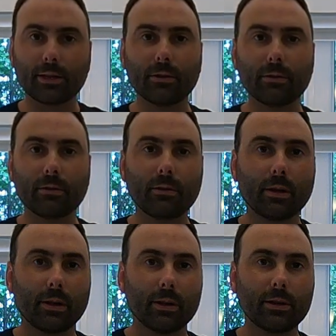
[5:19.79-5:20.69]
to
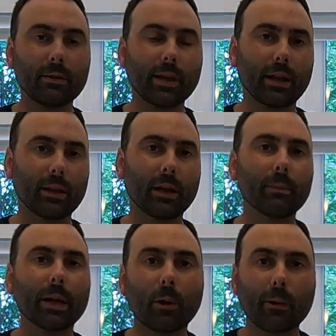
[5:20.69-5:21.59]
do that a little
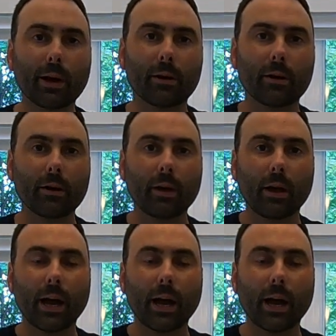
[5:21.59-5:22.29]
bit quicker.